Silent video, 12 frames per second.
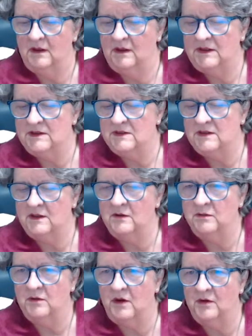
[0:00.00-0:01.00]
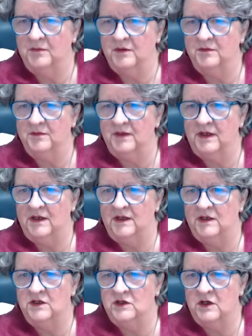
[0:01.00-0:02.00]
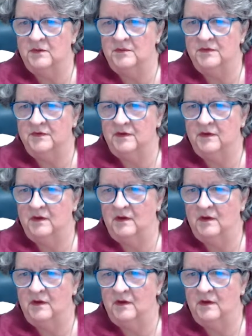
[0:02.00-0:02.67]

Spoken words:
Nice little wrong movement and it jumps.